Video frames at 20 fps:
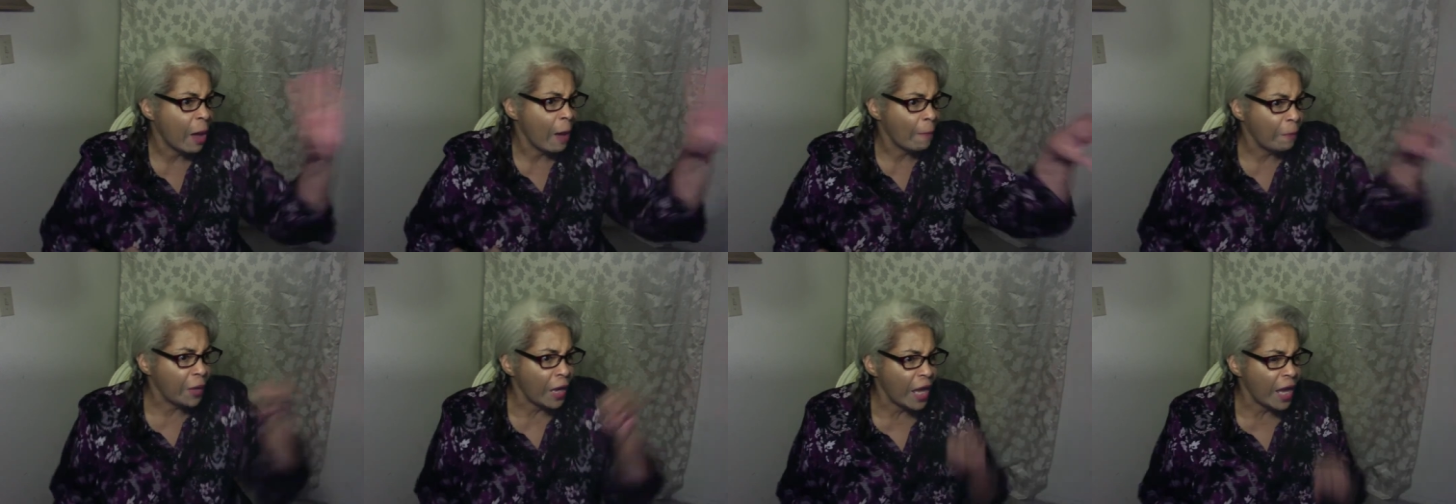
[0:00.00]

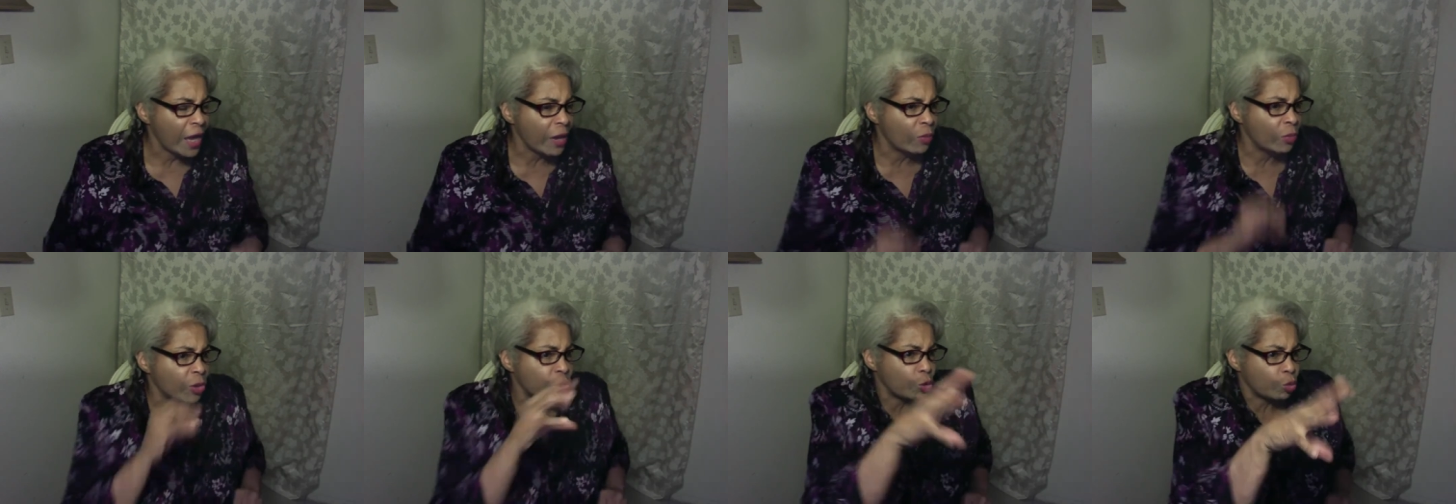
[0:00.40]

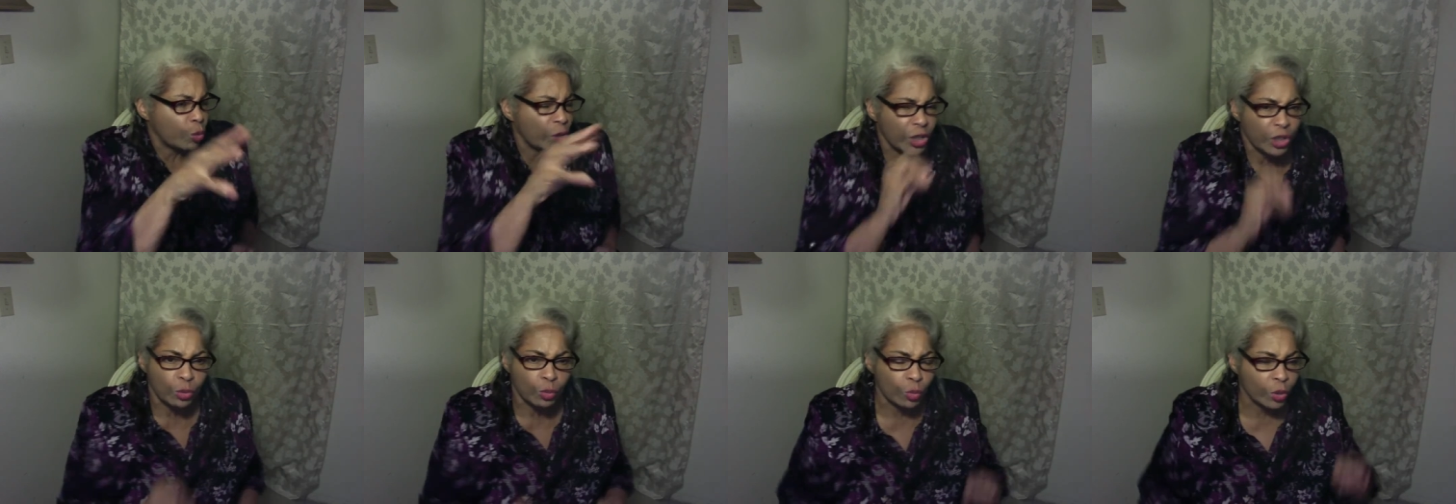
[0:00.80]
playing with
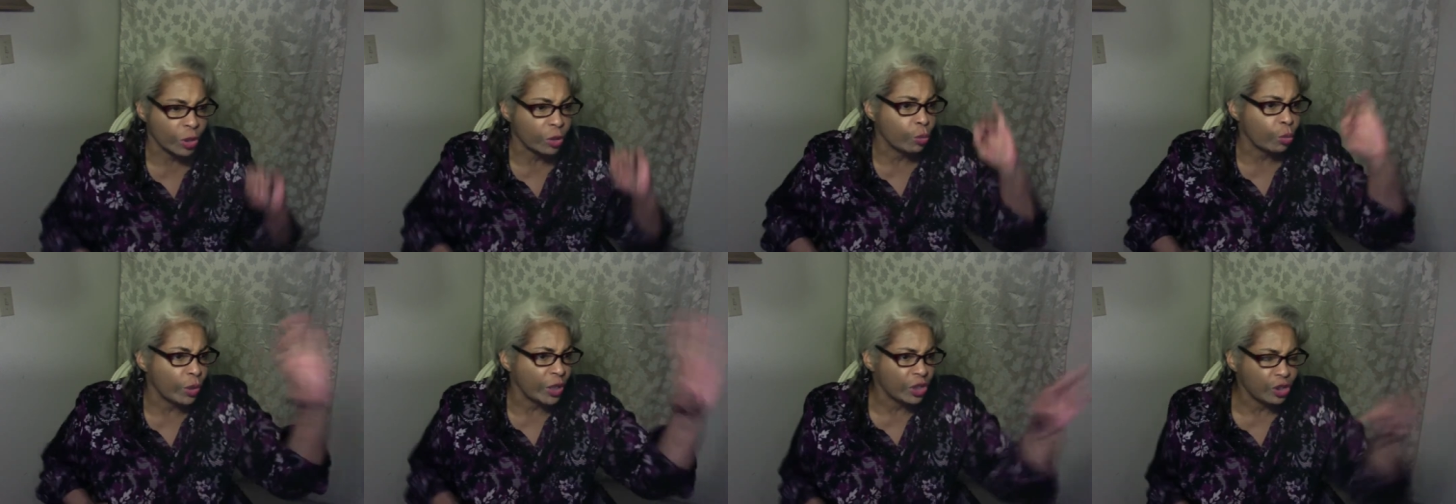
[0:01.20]
witch with
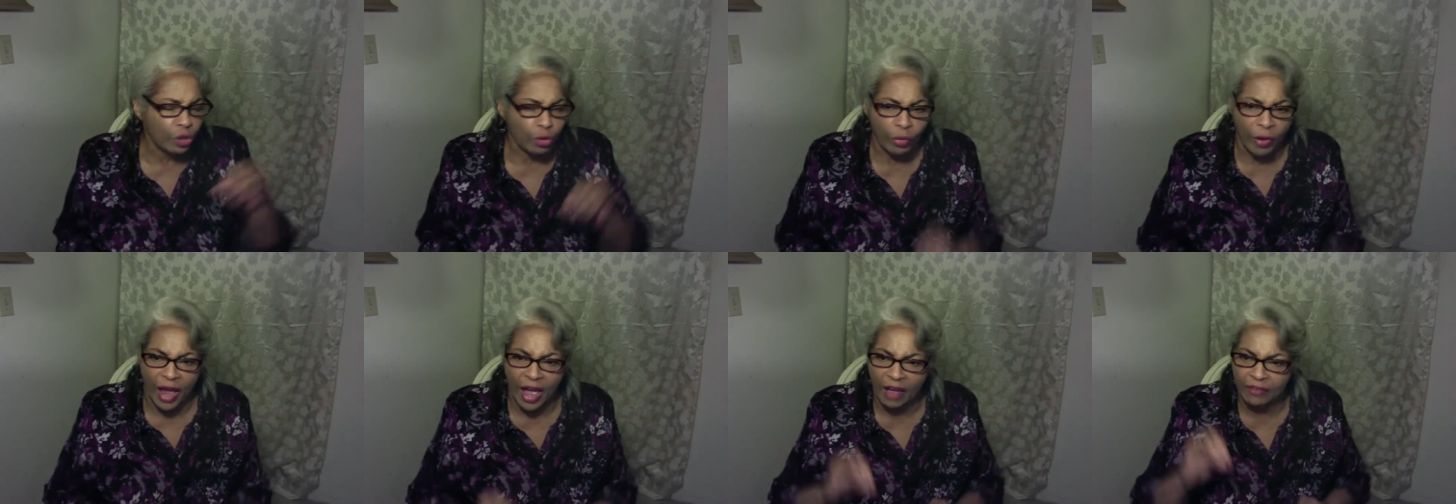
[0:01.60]

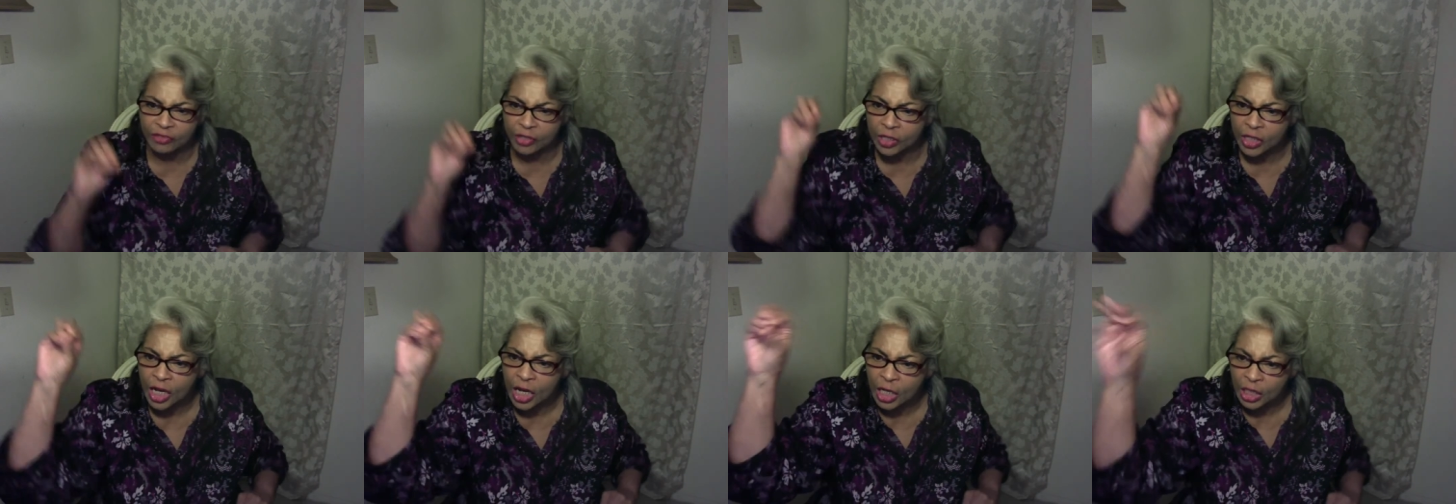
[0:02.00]
witchcraft
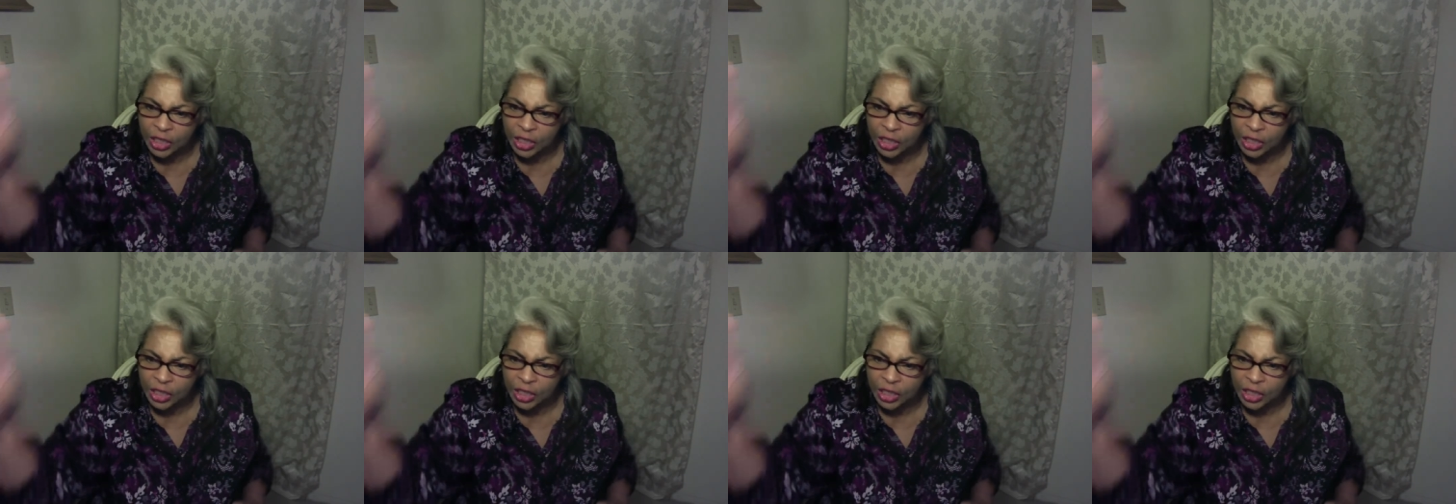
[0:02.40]
and